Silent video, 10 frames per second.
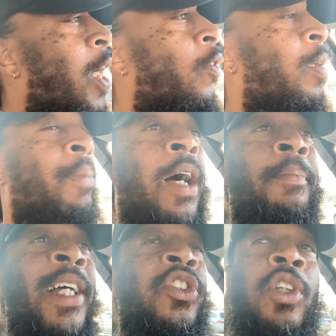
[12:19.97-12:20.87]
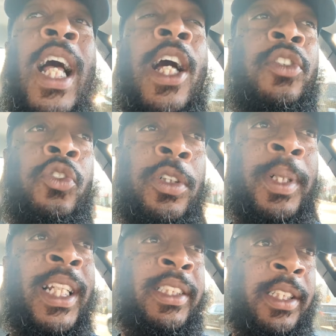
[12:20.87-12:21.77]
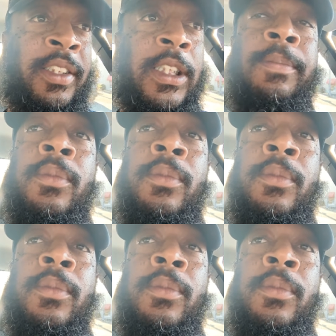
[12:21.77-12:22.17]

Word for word: talking about my trials and tribulations.